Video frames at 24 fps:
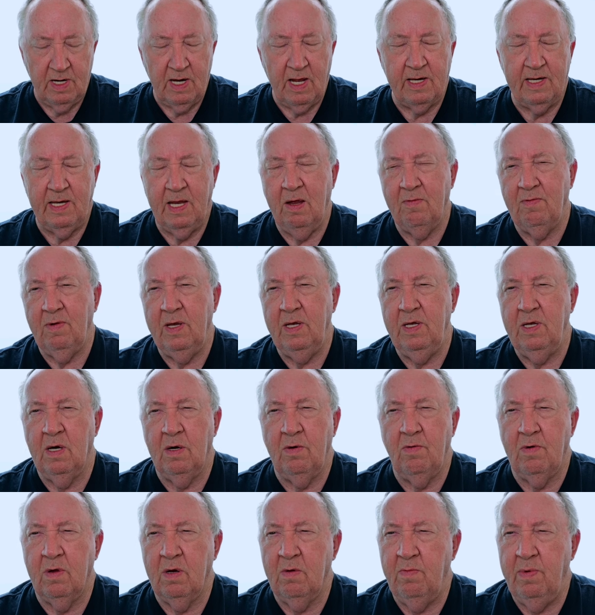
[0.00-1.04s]
and I definitely
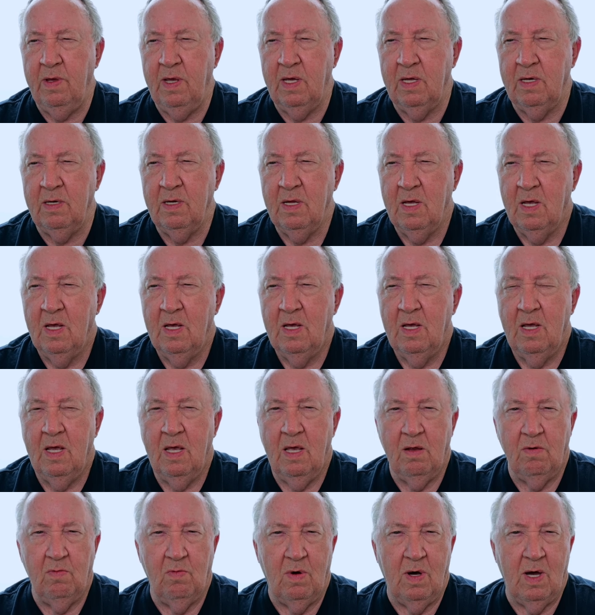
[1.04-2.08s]
don't want to be in
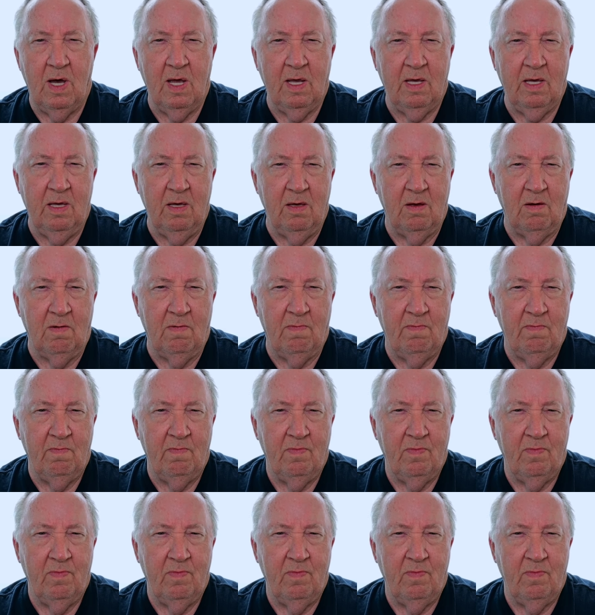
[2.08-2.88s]
Guayaquil.